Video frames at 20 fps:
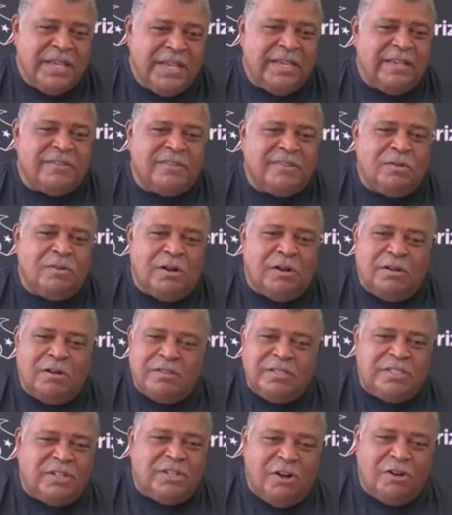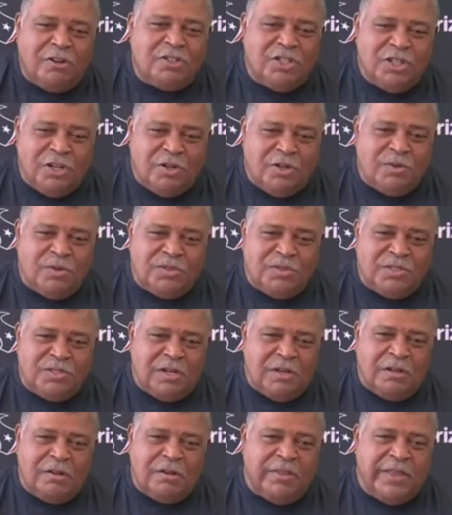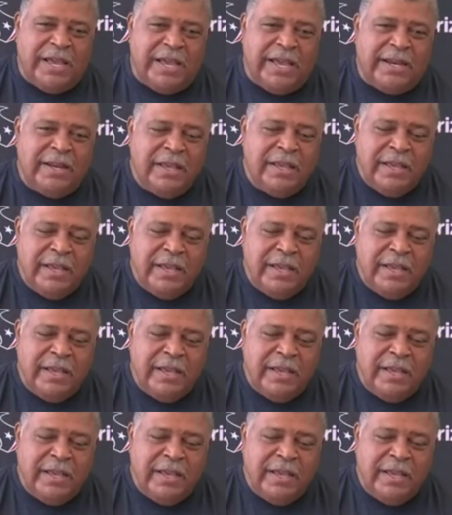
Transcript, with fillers: it's on all the talk shows and all of that.